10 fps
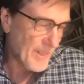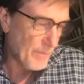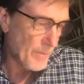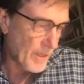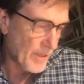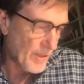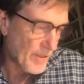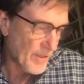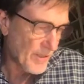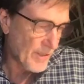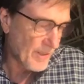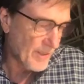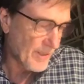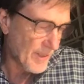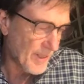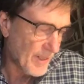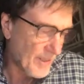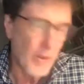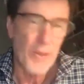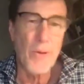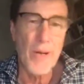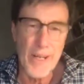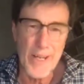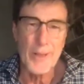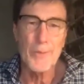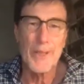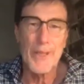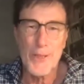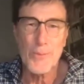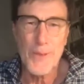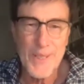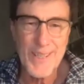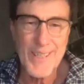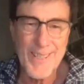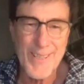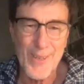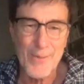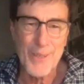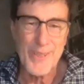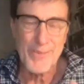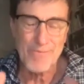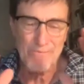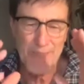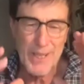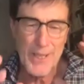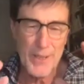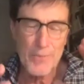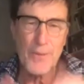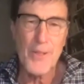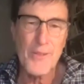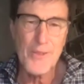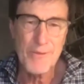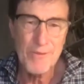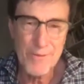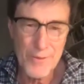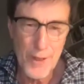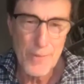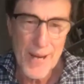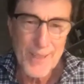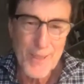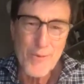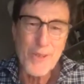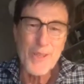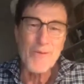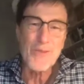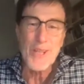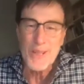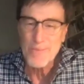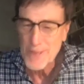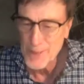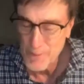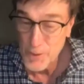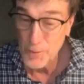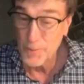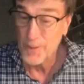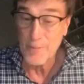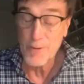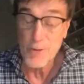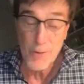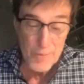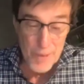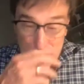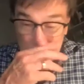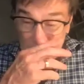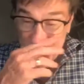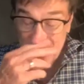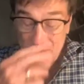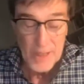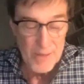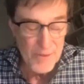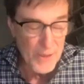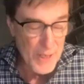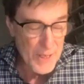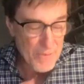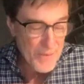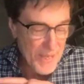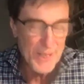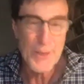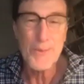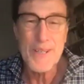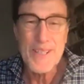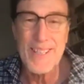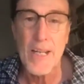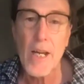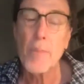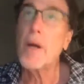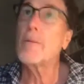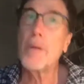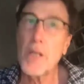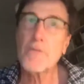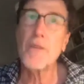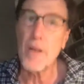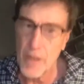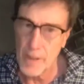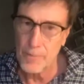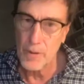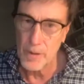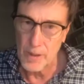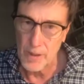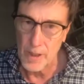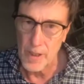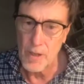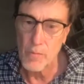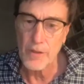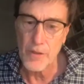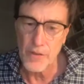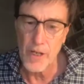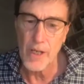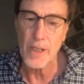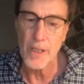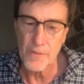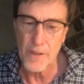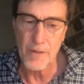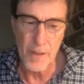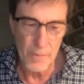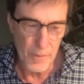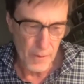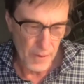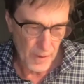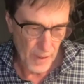because, and the way I handle my head spinning is I'm going to take a deep breath and feed back to you what you've said, because I'm sure people listening will have the same head spinning. But it's very important. I think what you're saying is very important.